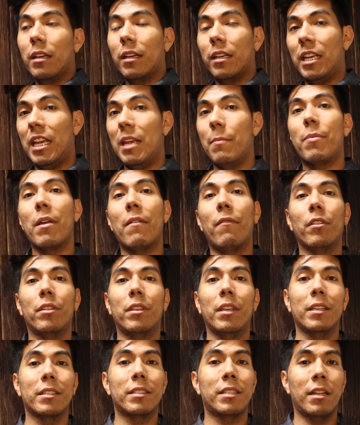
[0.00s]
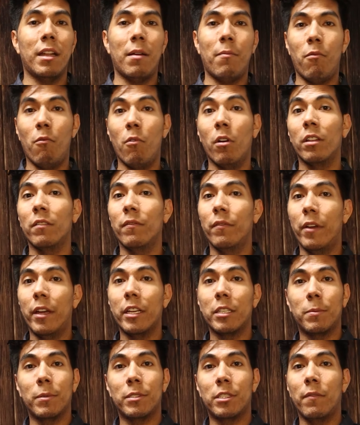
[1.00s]
keep everything set up one
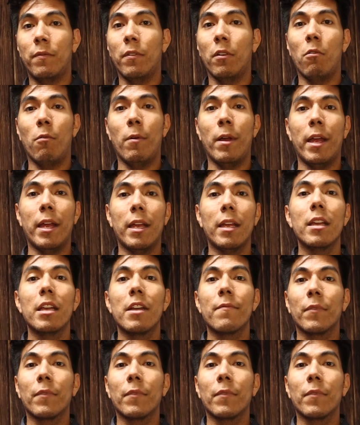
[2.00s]
very specific way,